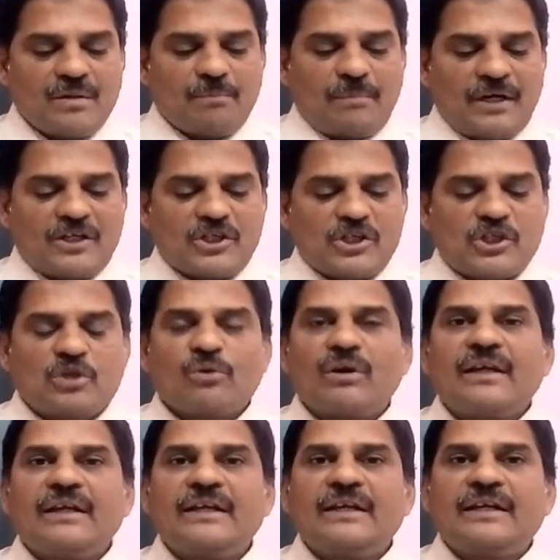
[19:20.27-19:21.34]
but
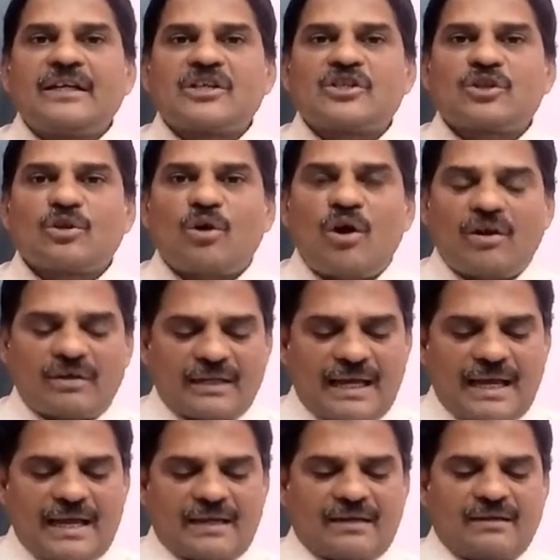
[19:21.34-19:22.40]
surely it is not
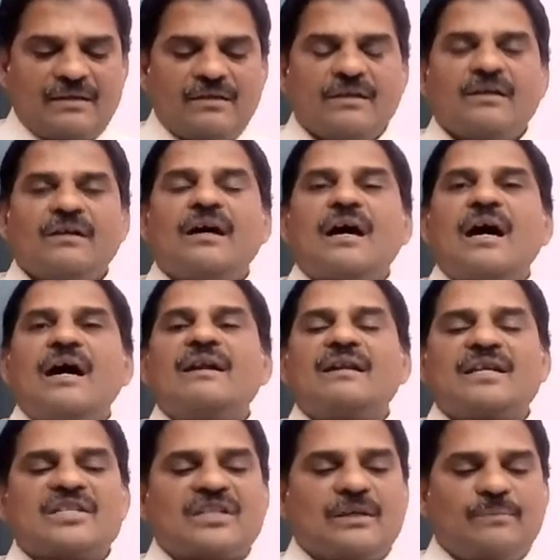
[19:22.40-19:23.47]
an
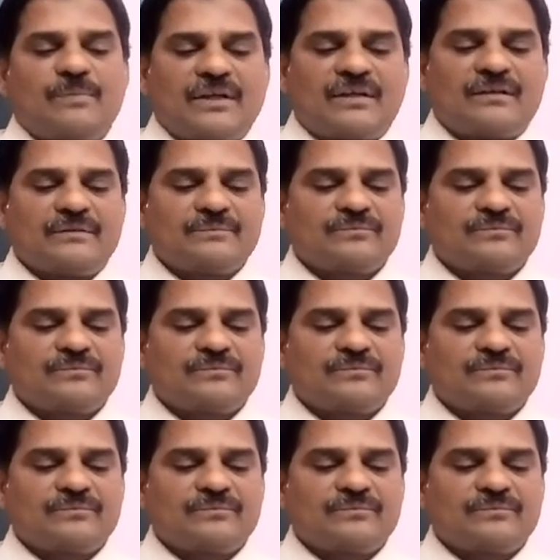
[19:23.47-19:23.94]
unreasonable